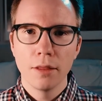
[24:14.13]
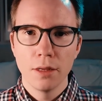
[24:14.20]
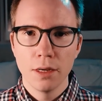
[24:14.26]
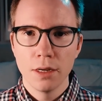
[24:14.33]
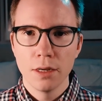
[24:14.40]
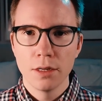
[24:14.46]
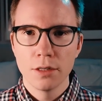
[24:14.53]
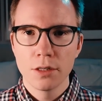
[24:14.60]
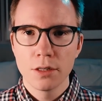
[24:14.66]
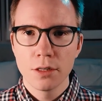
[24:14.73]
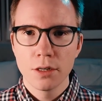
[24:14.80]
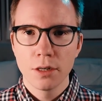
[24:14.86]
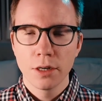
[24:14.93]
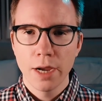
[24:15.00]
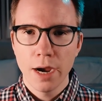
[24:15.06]
these
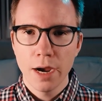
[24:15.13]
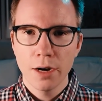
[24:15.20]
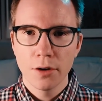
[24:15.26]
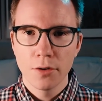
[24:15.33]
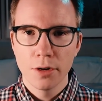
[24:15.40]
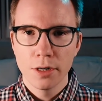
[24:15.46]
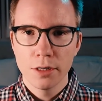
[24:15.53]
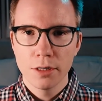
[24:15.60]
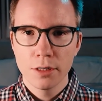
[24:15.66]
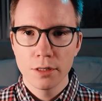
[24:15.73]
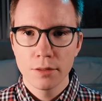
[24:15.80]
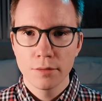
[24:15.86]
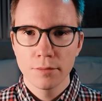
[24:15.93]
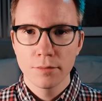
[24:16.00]
categories.